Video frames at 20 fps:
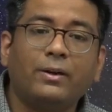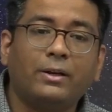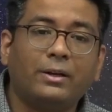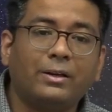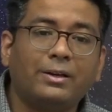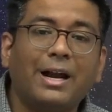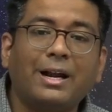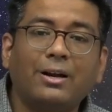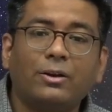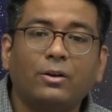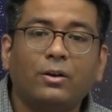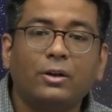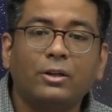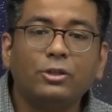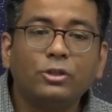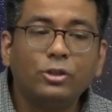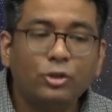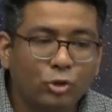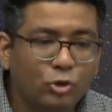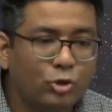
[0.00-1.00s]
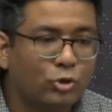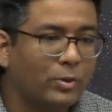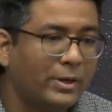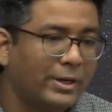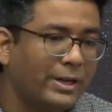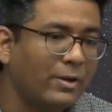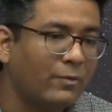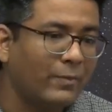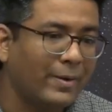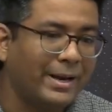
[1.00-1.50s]
that is usually a
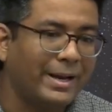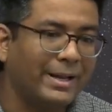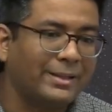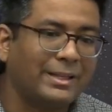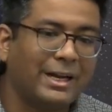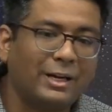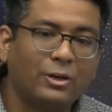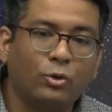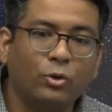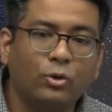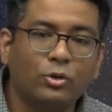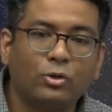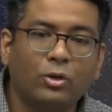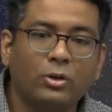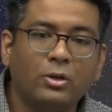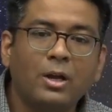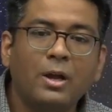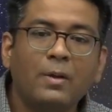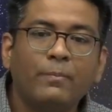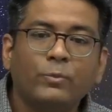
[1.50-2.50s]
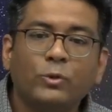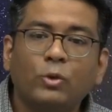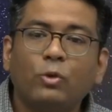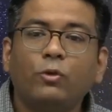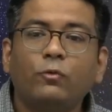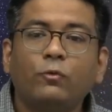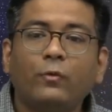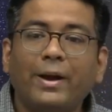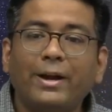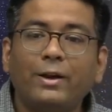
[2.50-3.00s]
wedding that goes on, you would
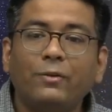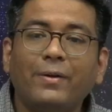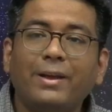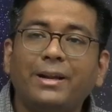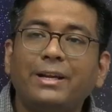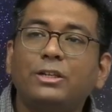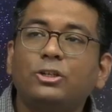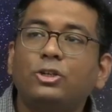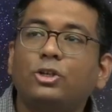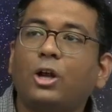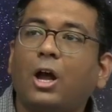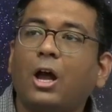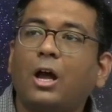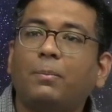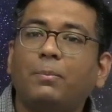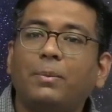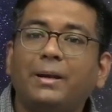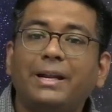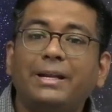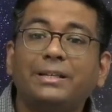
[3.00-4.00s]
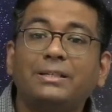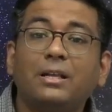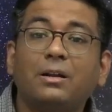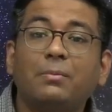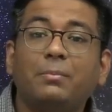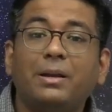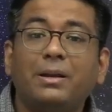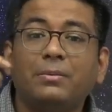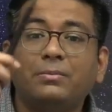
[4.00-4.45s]
find very sharp laser beams.